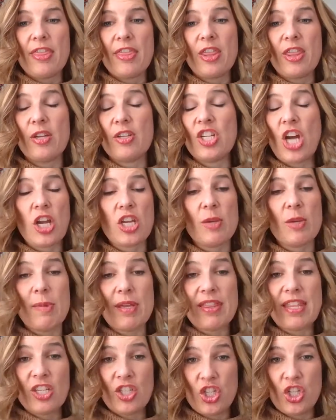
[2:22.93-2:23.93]
The
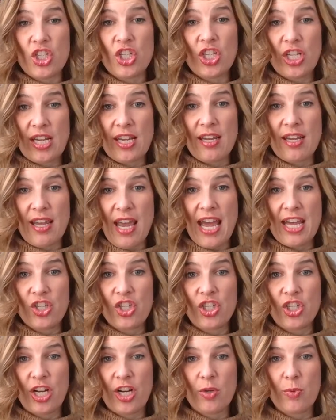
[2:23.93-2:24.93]
document that she has
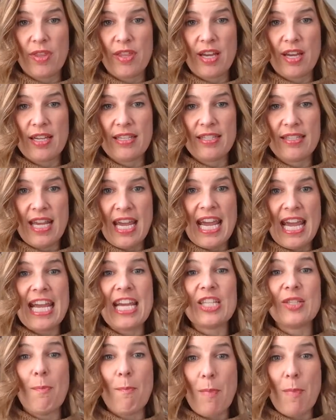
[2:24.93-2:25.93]
shared with us
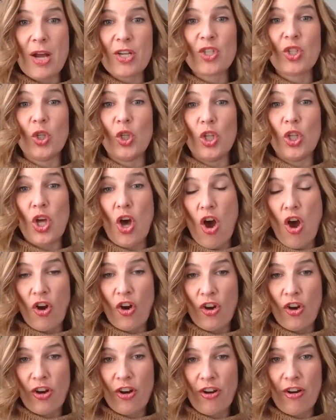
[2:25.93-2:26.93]
is much
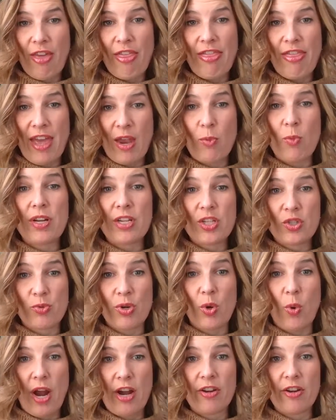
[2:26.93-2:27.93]
longer than what is
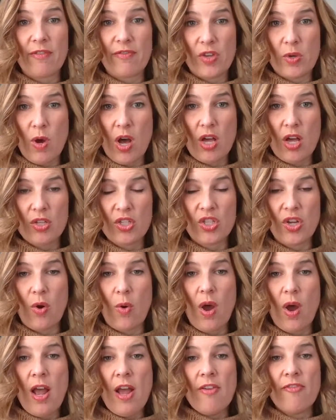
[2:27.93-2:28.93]
required of you all.
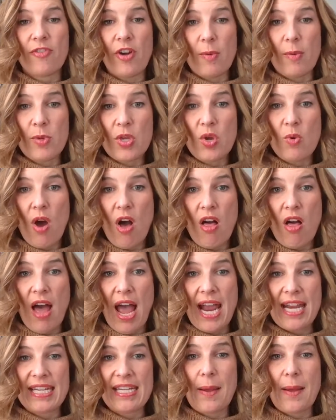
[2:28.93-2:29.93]
So from you all,
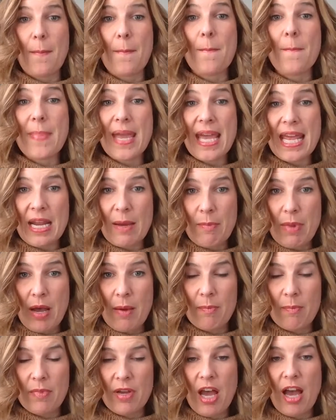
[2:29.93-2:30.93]
I need a
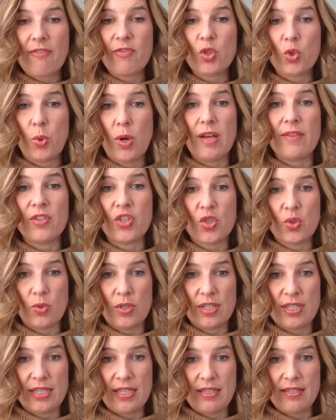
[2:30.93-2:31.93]
minimum of 12
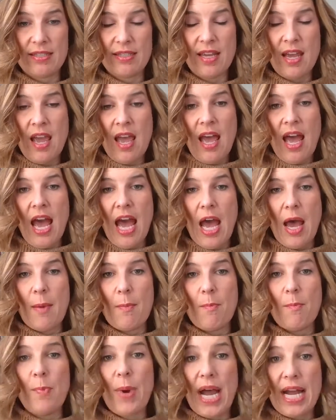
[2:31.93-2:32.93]
sources.
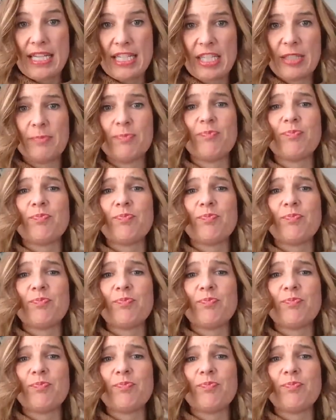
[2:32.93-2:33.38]
But